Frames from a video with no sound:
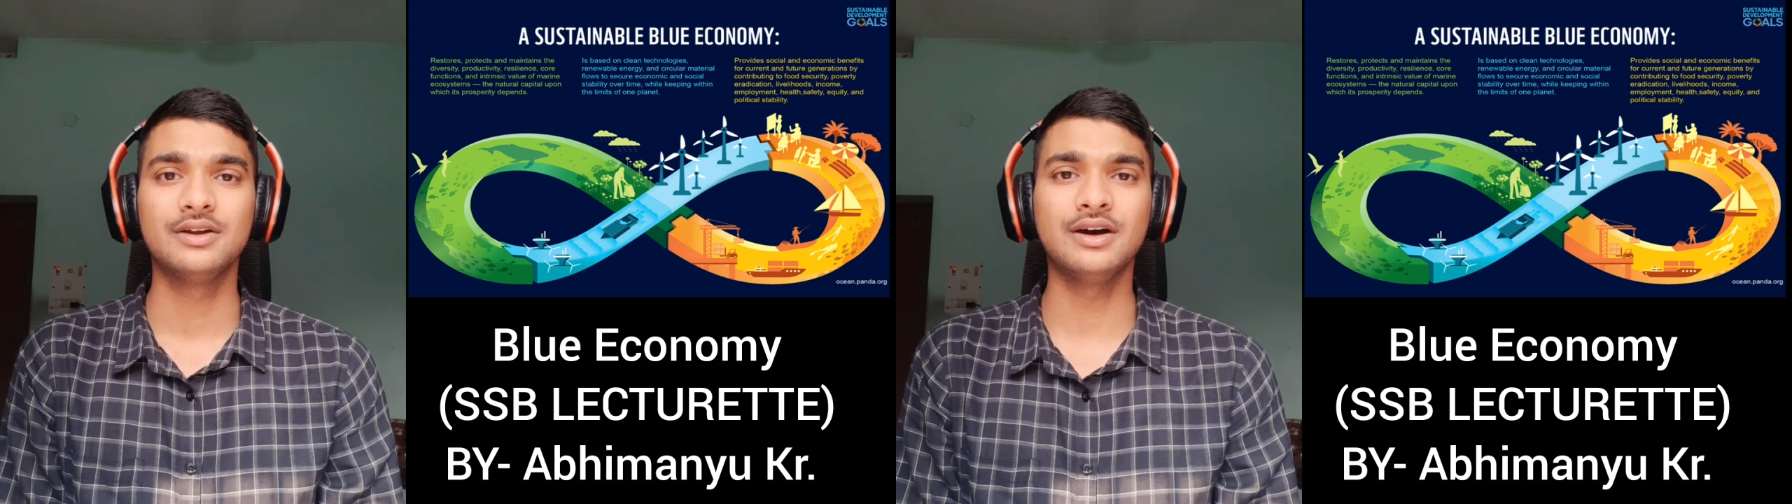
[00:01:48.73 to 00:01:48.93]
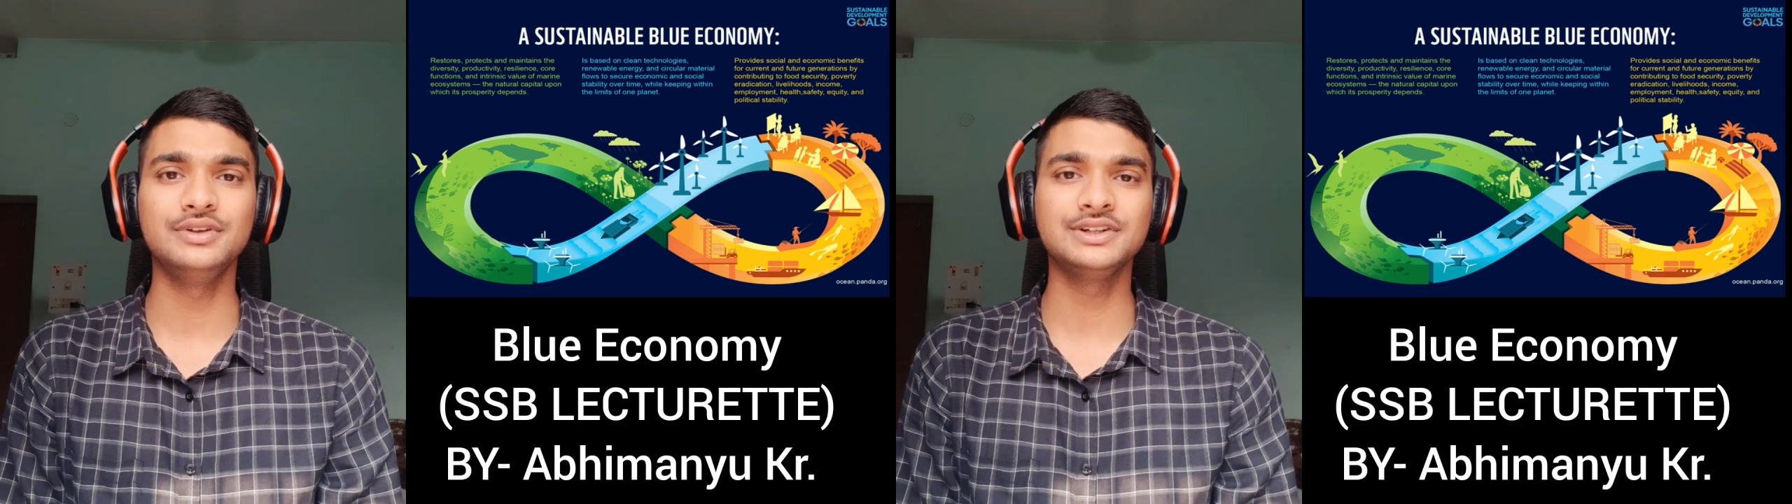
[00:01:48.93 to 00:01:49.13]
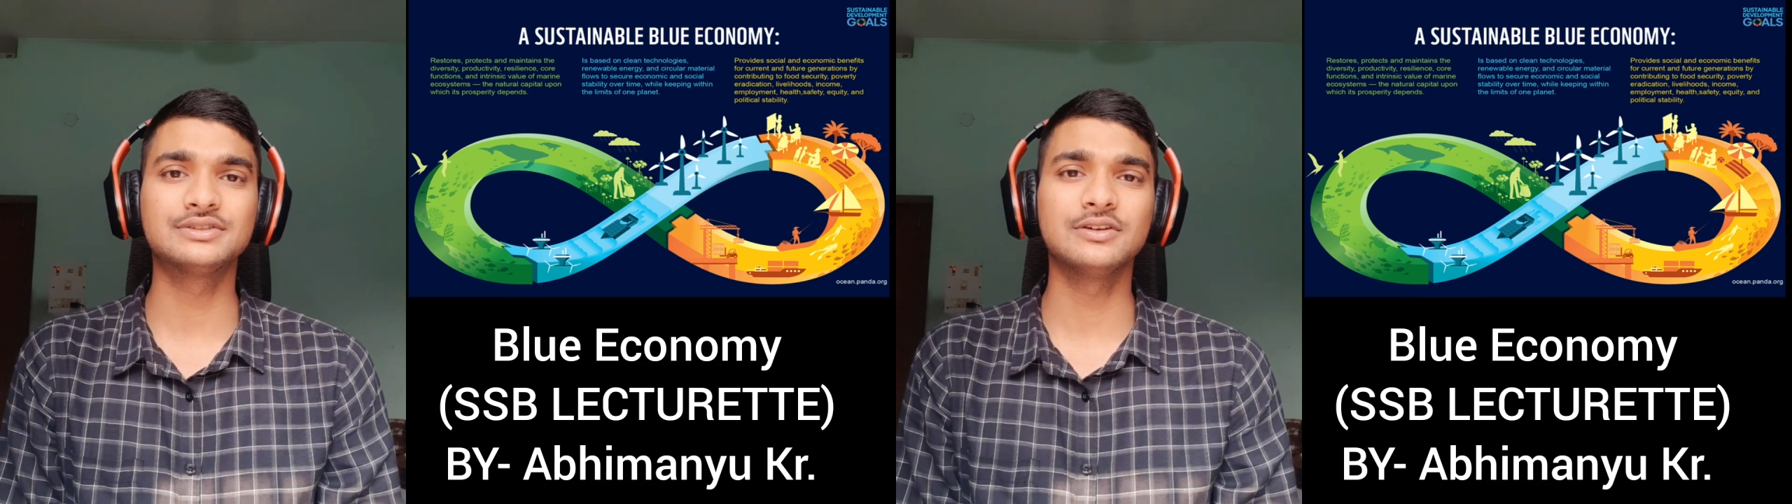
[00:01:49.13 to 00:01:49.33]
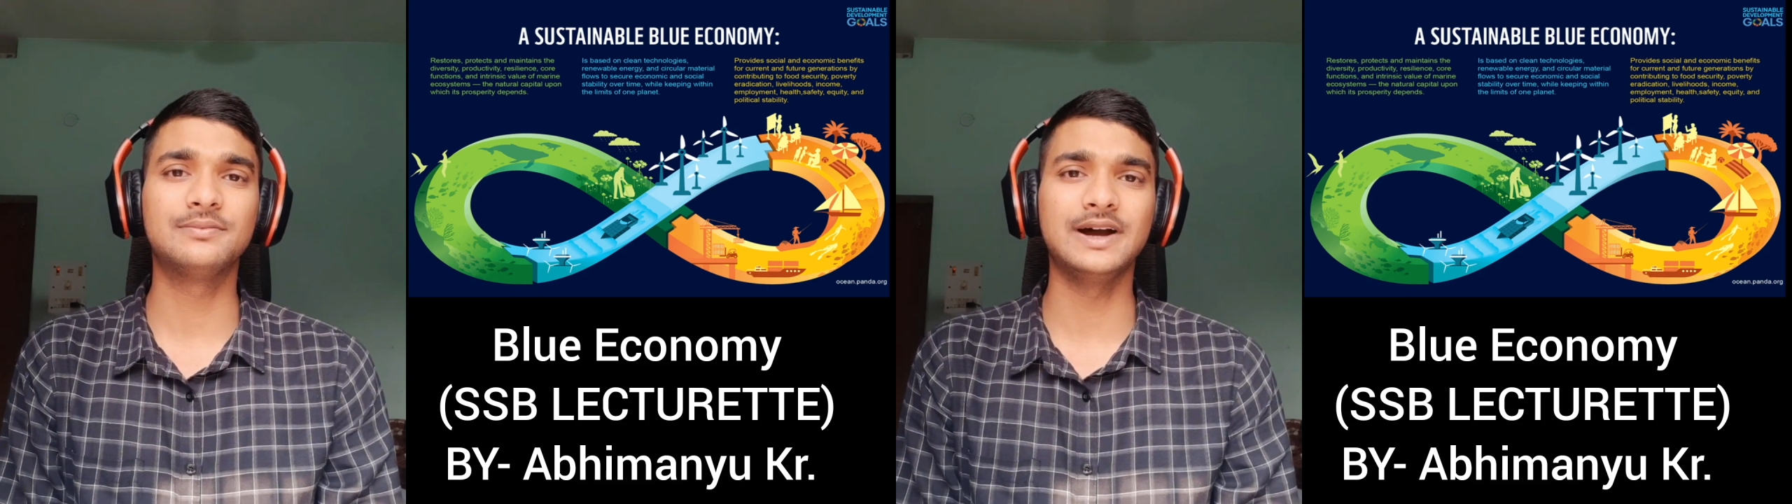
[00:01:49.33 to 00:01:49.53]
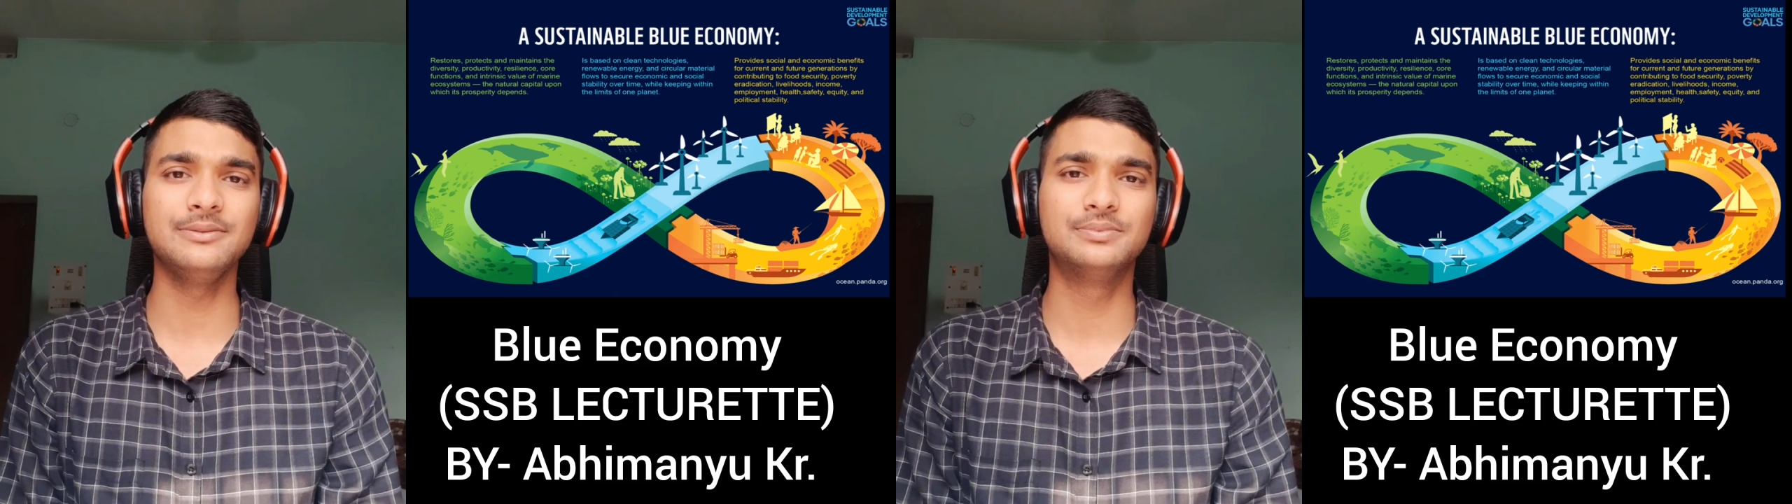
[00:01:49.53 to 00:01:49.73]
Now let's
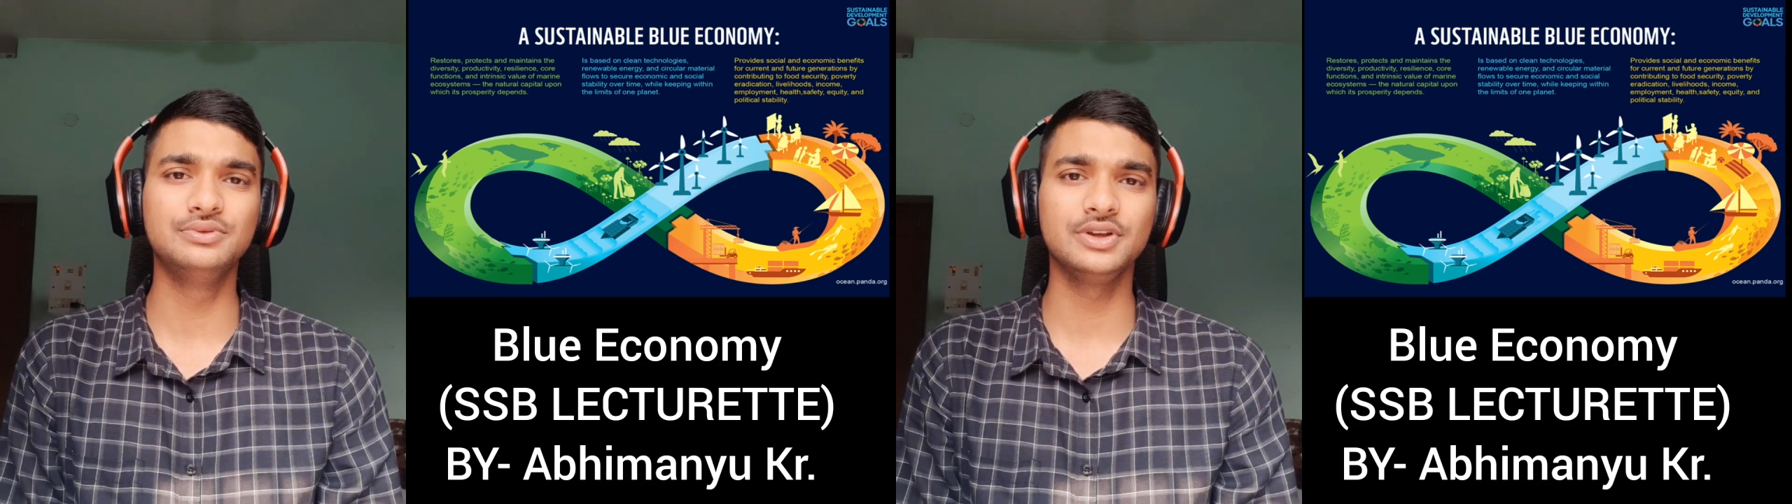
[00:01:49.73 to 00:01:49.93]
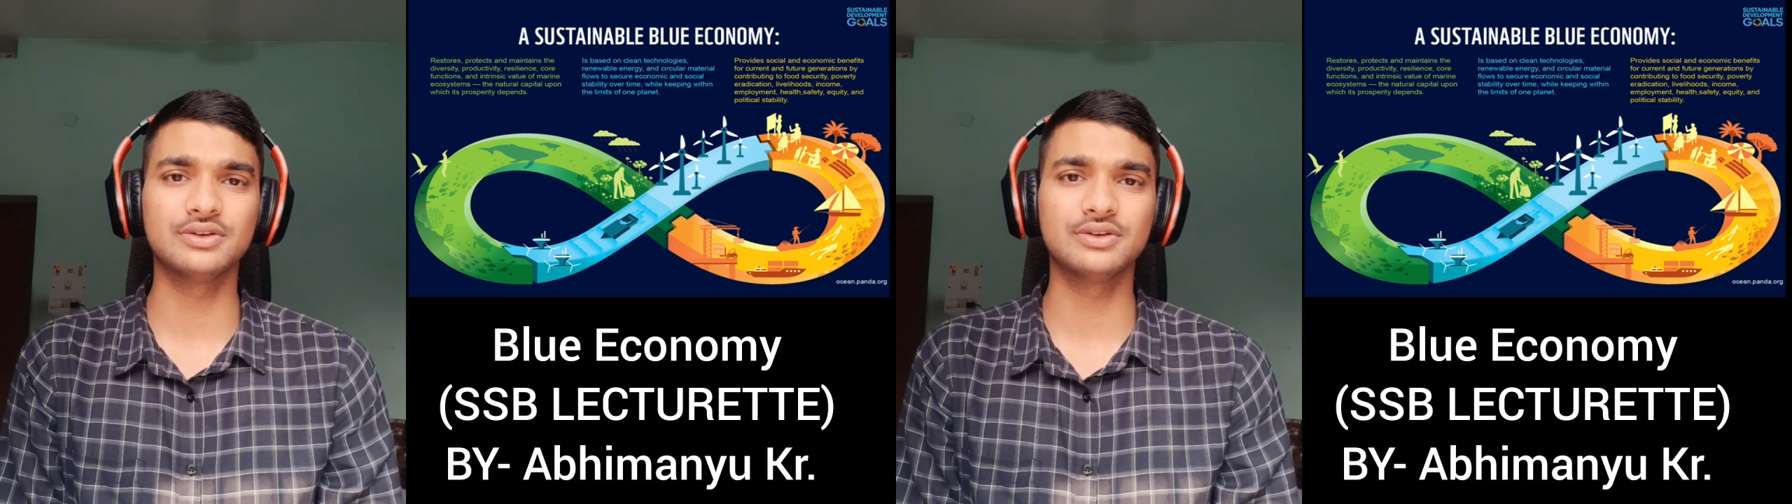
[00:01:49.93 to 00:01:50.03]
talk why blue